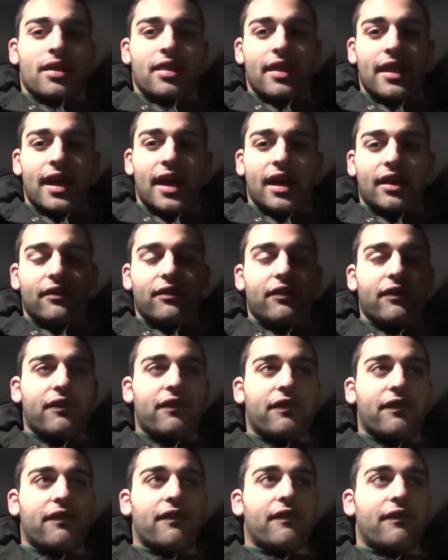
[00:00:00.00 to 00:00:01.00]
that
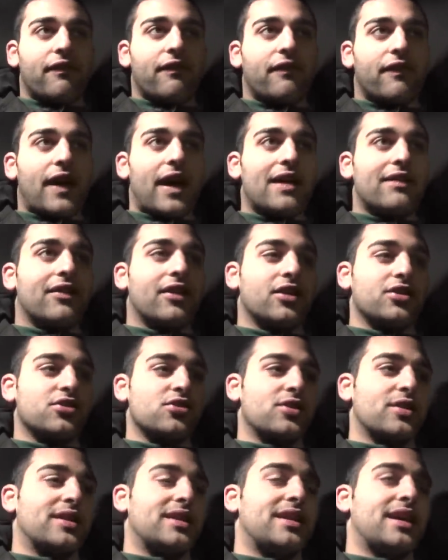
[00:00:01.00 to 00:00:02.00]

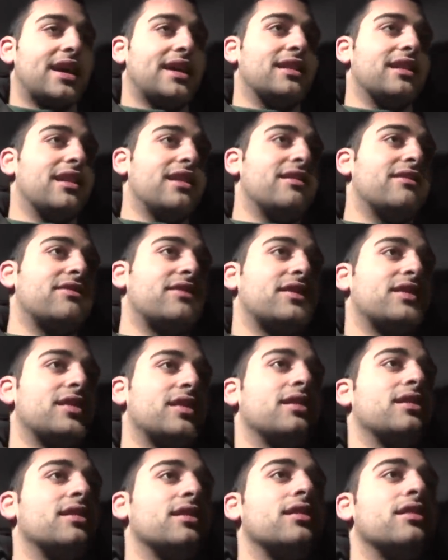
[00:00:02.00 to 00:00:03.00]
500 deadlift,
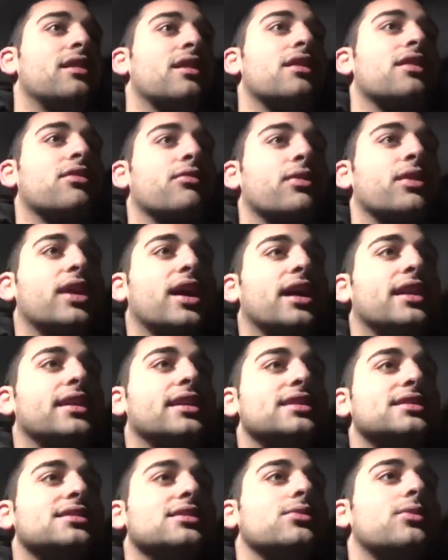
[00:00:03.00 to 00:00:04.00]

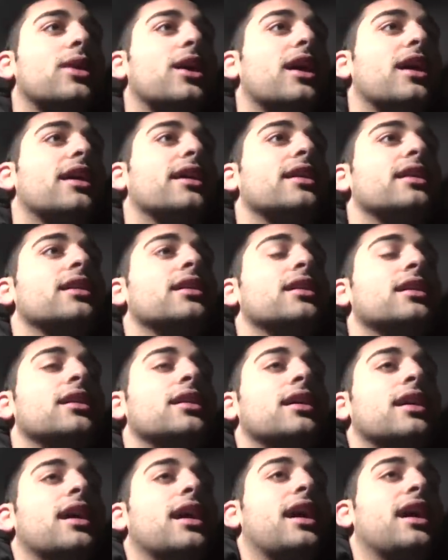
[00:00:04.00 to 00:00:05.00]
390 squat,
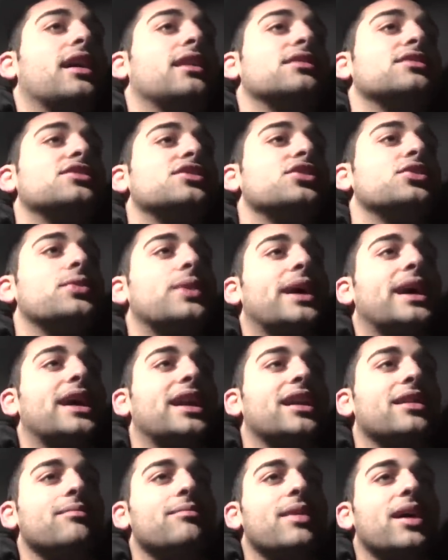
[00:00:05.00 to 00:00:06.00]
and
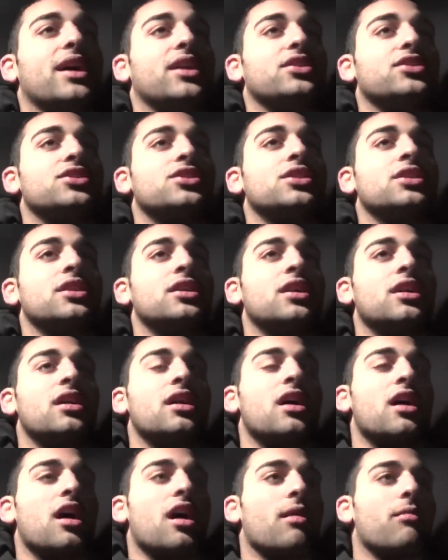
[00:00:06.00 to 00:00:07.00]
280 bench.
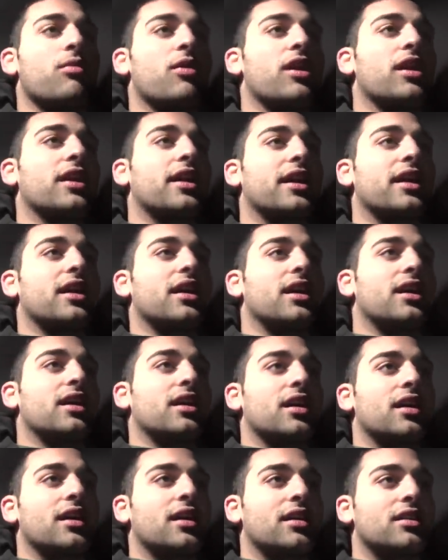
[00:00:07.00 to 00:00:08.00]
I'm probably
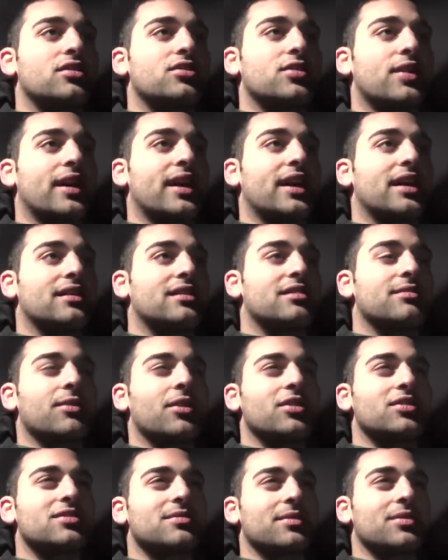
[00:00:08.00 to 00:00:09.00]
gonna try to.
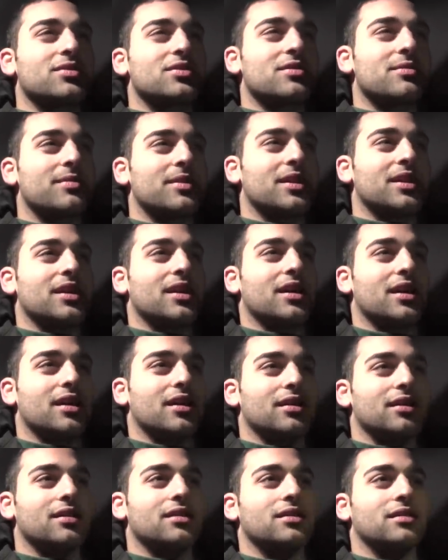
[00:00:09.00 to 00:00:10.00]
Tomorrow's supposed to be.
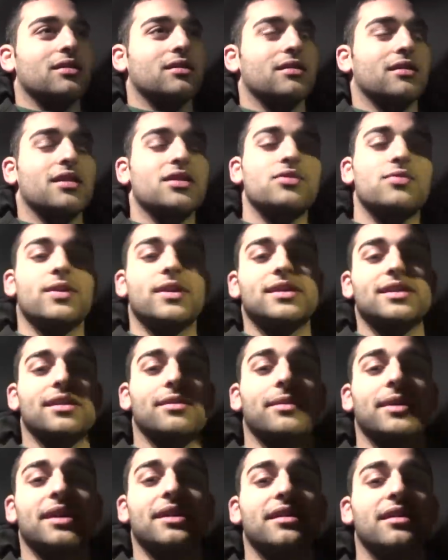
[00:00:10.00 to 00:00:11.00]
This week's
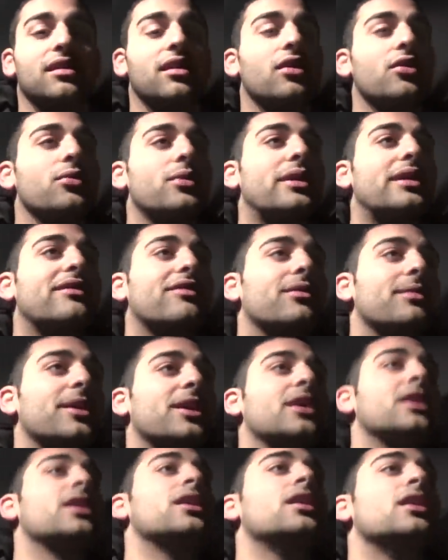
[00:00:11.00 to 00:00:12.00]
going to be a deload week for
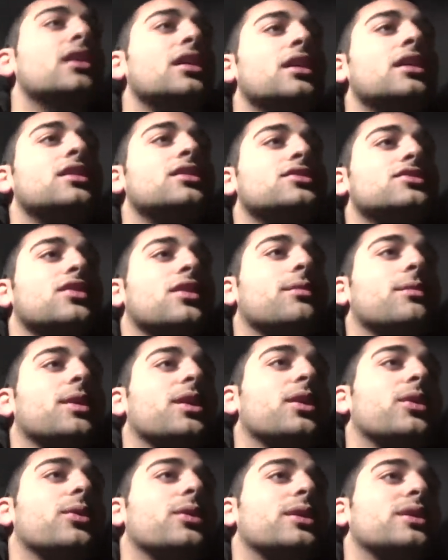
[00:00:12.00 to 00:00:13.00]
me, so I'm
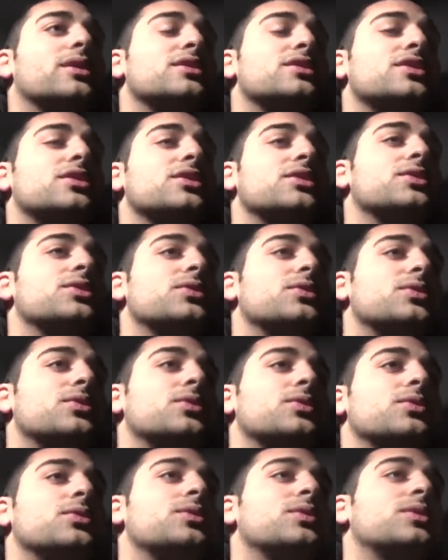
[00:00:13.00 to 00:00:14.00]
going
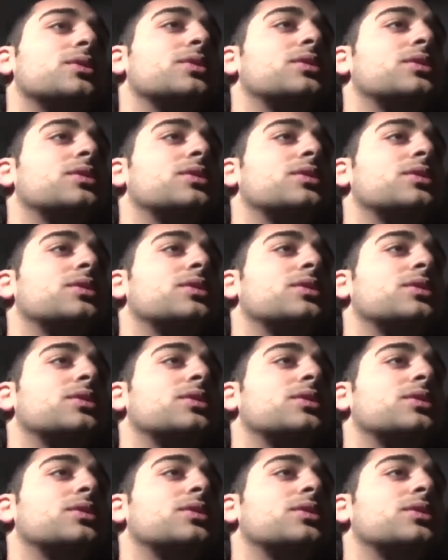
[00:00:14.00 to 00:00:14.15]
to